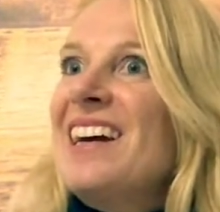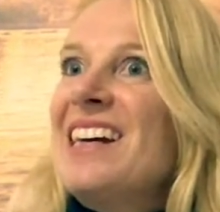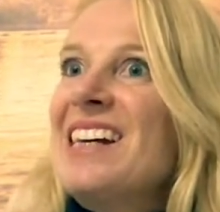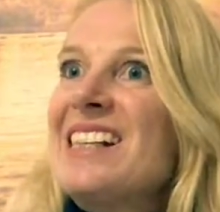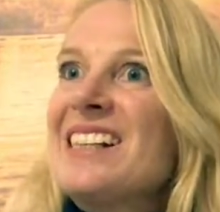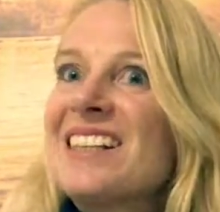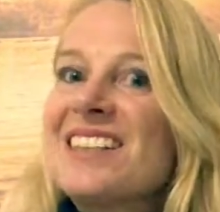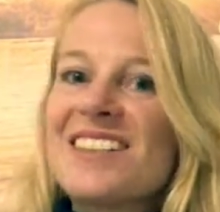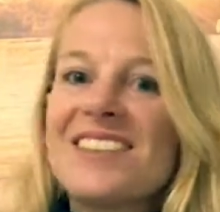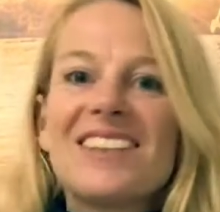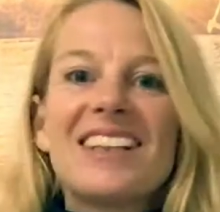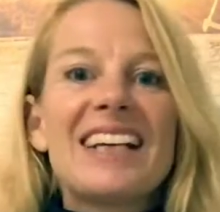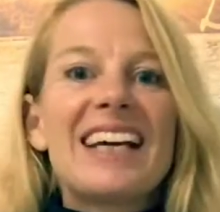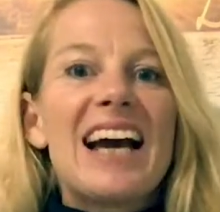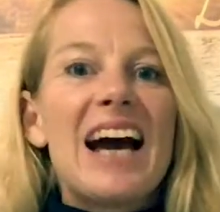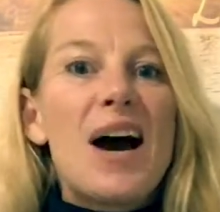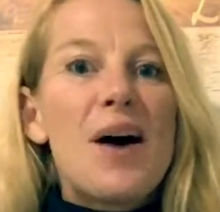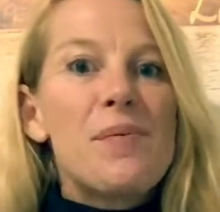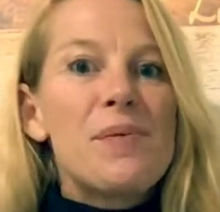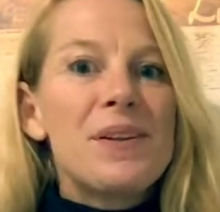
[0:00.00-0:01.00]
it doesn't really
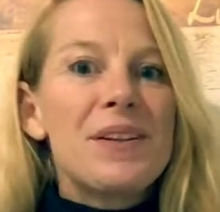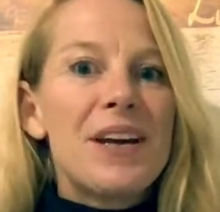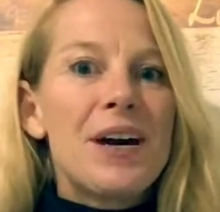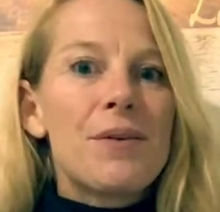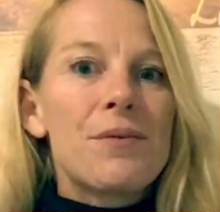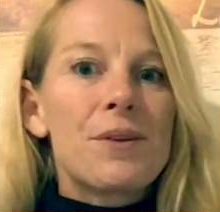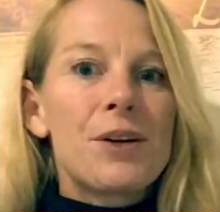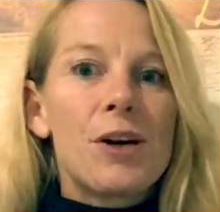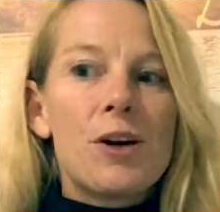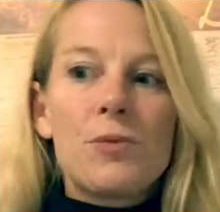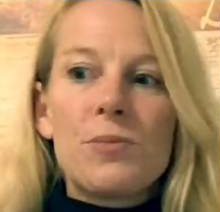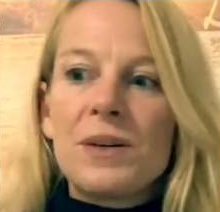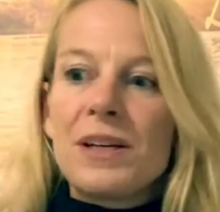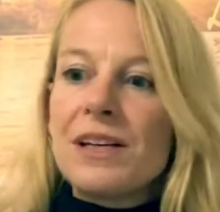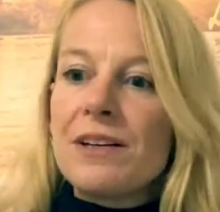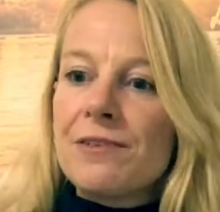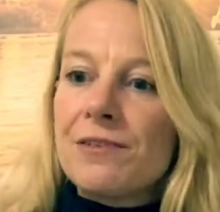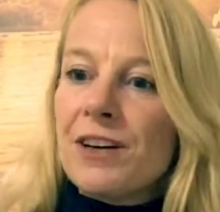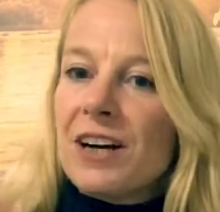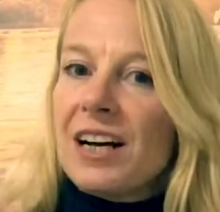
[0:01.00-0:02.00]
happen that well, but
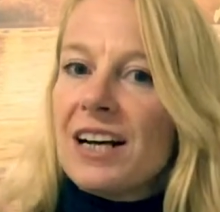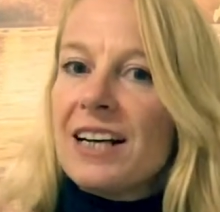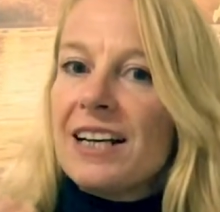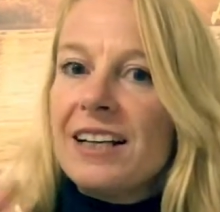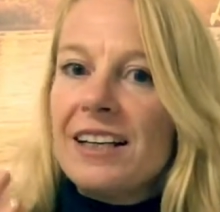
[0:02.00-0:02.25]
if I,